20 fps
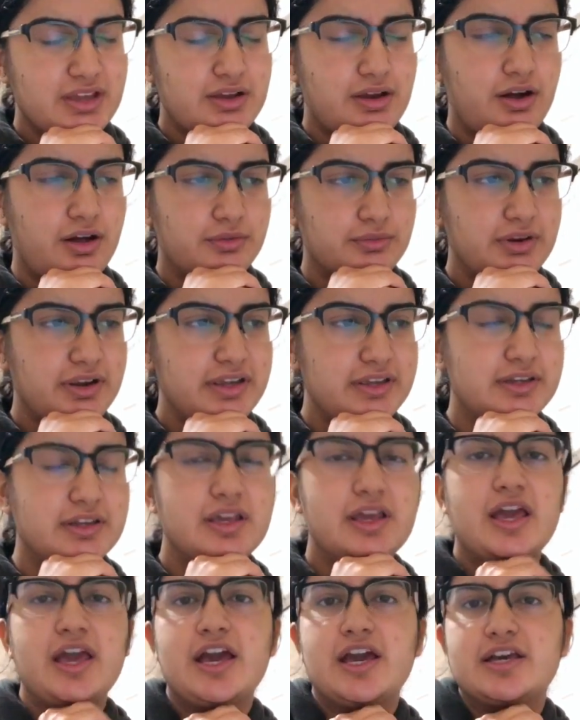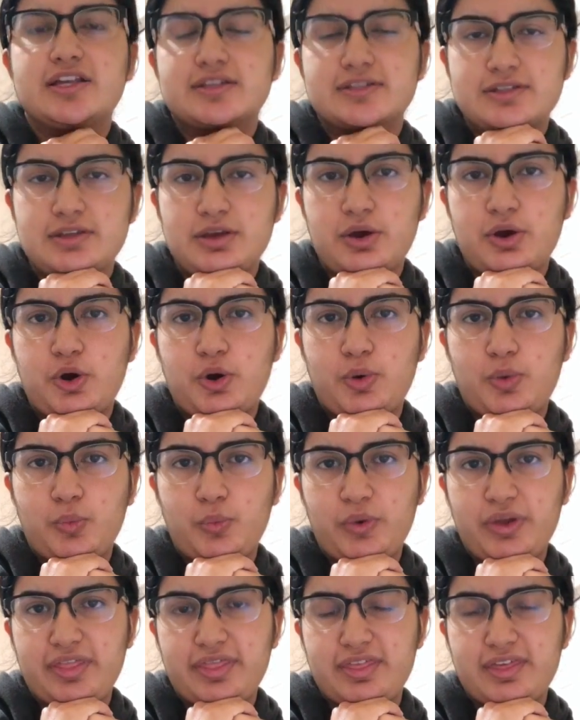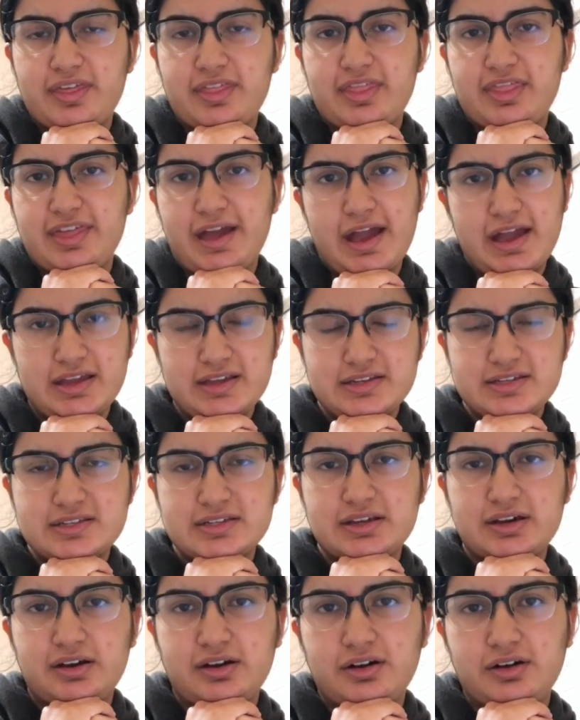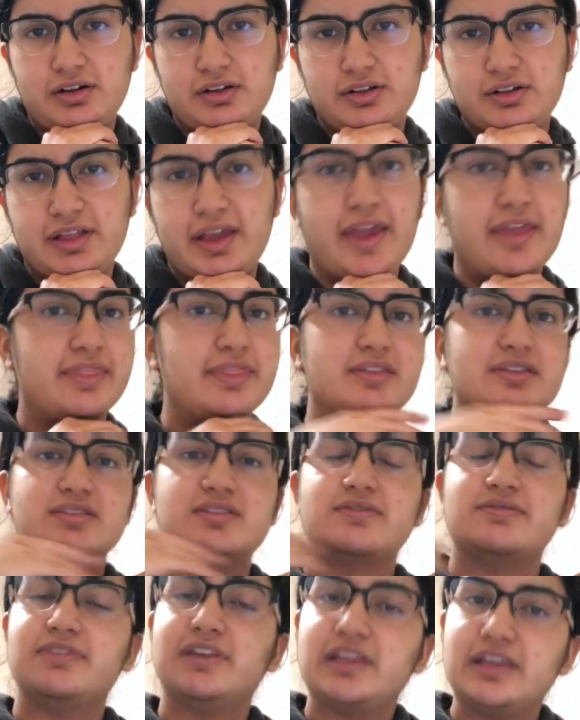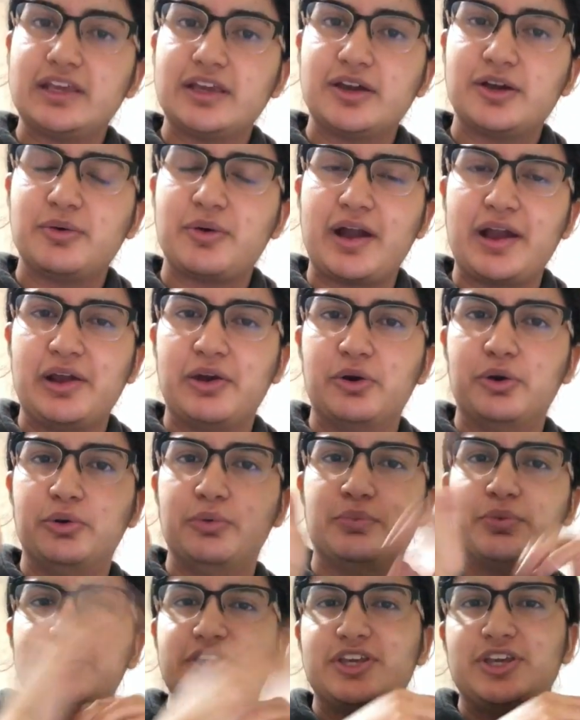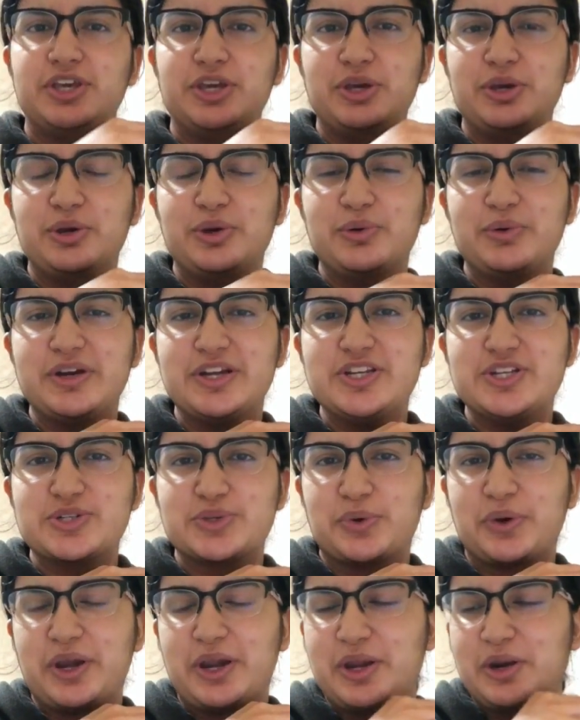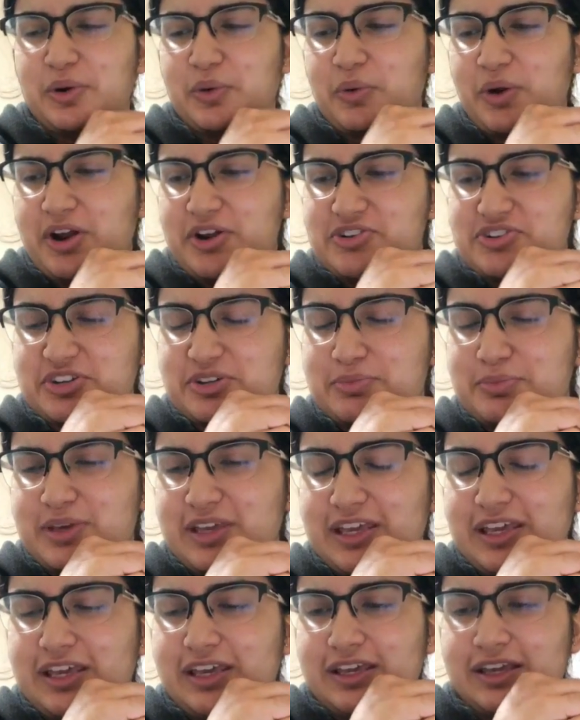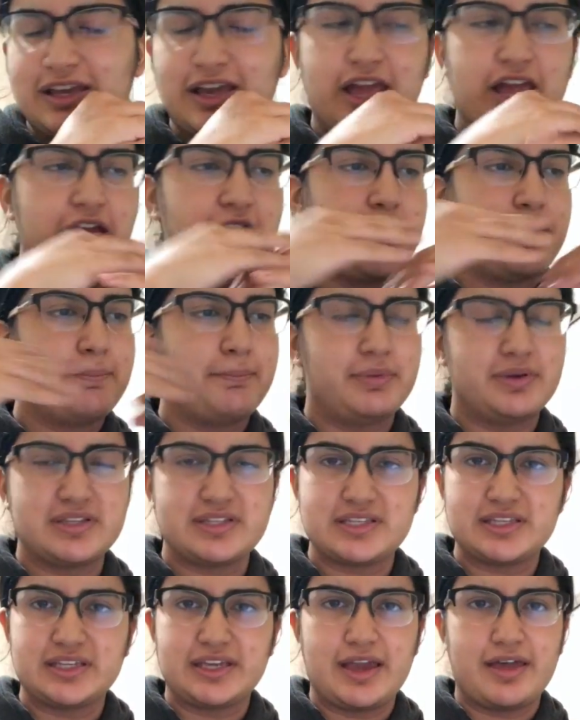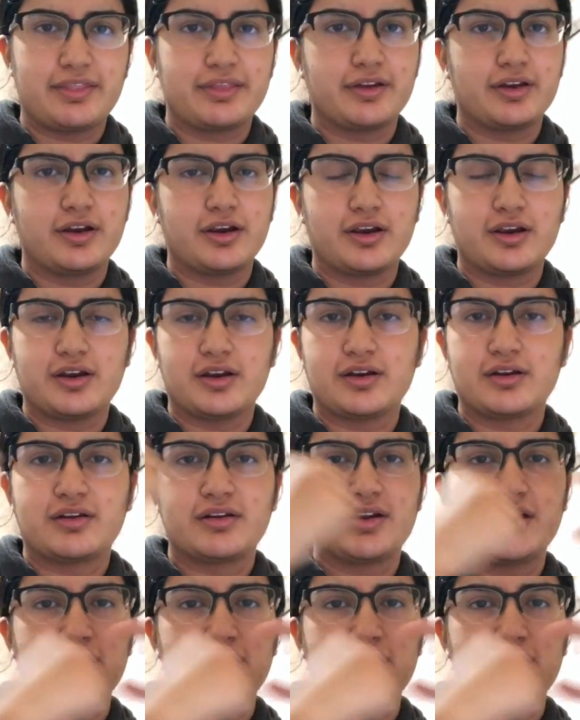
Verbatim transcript: All right, so with that, I'll end this video. I hope you enjoyed watching me put together